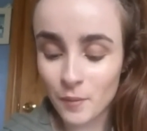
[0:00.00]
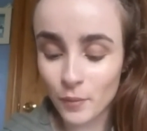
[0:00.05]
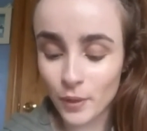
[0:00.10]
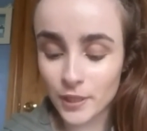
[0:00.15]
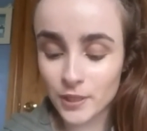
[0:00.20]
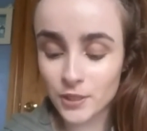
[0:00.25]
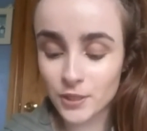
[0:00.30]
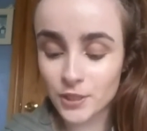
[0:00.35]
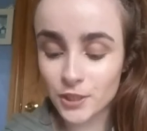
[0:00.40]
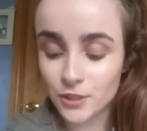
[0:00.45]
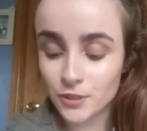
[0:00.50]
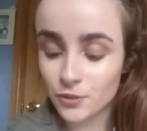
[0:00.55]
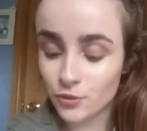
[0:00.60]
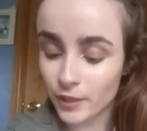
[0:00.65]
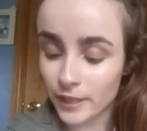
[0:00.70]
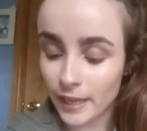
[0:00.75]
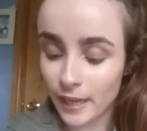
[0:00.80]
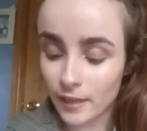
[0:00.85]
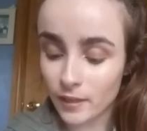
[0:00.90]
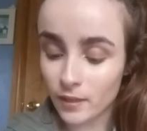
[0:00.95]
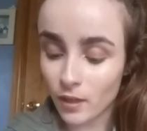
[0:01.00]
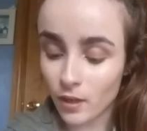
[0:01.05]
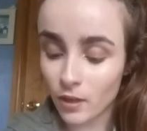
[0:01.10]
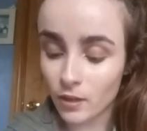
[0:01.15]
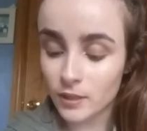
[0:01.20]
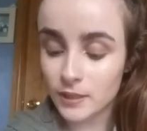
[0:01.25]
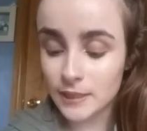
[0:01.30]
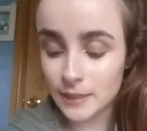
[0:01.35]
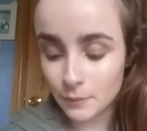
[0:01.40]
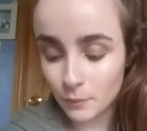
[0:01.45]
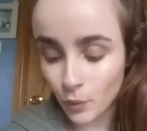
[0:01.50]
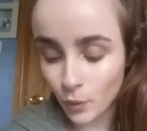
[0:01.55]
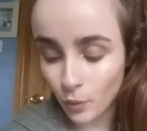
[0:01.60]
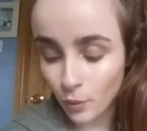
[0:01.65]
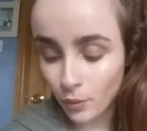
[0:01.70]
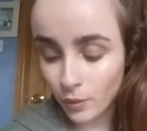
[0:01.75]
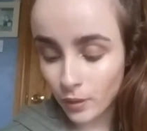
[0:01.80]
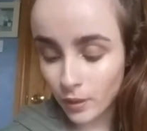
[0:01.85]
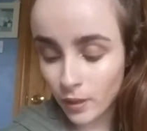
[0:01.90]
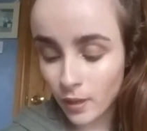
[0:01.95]
pressure to drink alcohol,
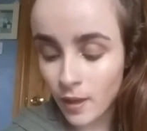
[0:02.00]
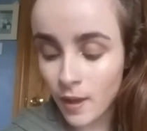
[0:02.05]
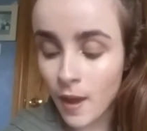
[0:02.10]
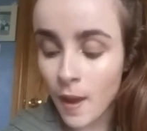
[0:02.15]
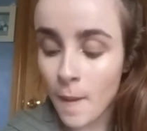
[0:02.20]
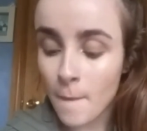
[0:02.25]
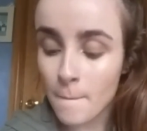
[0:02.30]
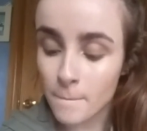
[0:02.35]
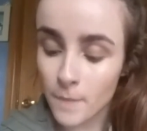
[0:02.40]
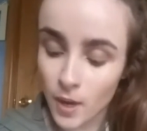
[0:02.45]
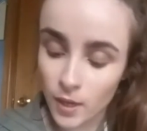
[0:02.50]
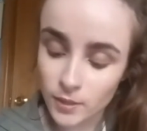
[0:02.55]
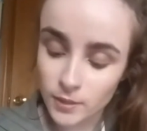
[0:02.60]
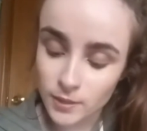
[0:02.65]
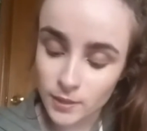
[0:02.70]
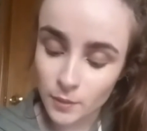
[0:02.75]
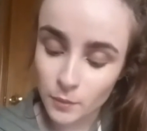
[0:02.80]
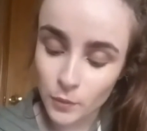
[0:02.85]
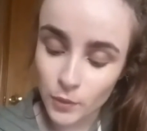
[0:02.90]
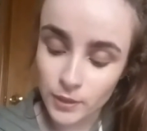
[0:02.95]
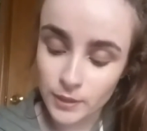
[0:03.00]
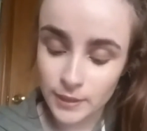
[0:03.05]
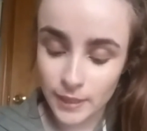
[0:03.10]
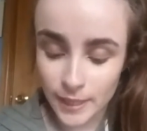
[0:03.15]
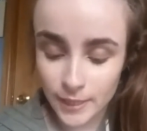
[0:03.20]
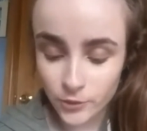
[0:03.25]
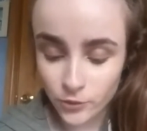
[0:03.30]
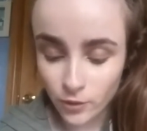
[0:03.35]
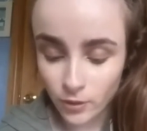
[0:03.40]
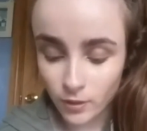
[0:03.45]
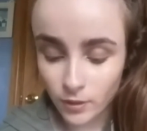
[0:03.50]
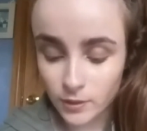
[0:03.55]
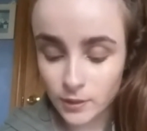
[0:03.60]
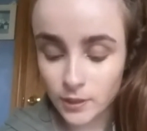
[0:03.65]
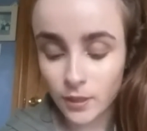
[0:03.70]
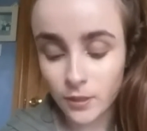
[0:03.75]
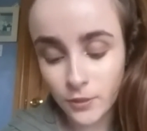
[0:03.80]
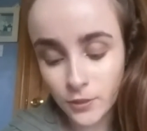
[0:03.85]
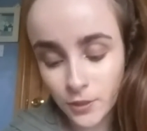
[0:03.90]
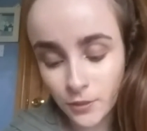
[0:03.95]
smoke, mock someone, take
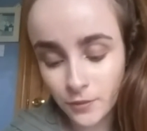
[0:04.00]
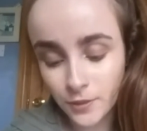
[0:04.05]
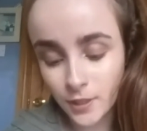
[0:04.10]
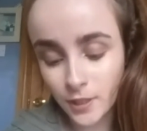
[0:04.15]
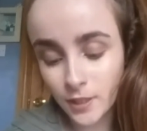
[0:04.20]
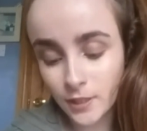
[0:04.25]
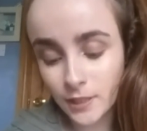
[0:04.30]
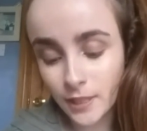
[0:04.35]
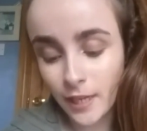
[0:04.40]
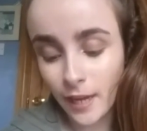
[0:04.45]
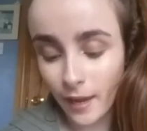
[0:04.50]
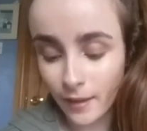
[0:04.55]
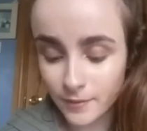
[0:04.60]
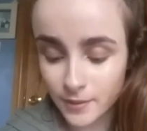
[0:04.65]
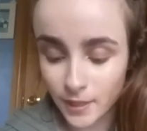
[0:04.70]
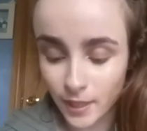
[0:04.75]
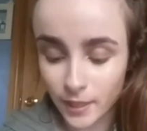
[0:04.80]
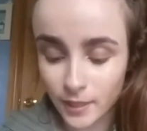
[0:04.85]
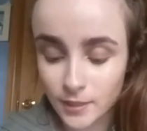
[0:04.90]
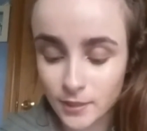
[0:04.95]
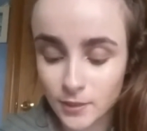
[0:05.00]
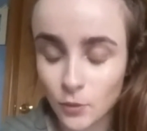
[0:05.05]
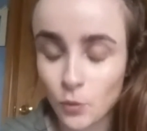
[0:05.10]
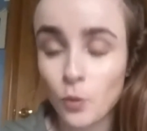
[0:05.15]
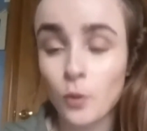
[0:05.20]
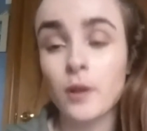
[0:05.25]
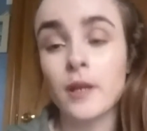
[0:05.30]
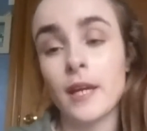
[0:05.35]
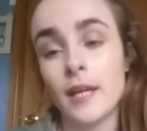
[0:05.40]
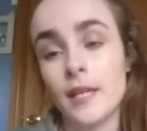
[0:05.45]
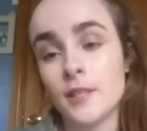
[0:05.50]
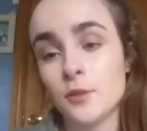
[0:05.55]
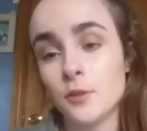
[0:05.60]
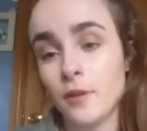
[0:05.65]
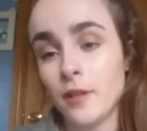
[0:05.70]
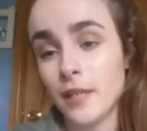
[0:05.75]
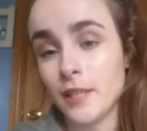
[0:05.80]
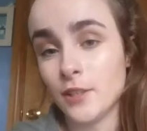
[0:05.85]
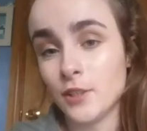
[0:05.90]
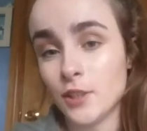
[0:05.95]
drugs, lose your virginity, have sex, or get into
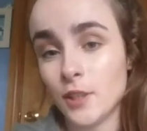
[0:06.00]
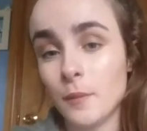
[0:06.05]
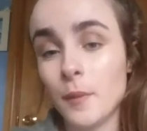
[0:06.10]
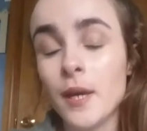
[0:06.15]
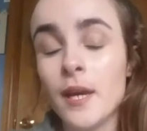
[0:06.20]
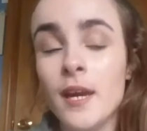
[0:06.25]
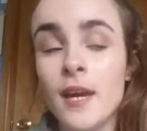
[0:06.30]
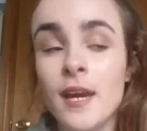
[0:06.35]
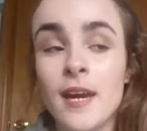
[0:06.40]
a relationship.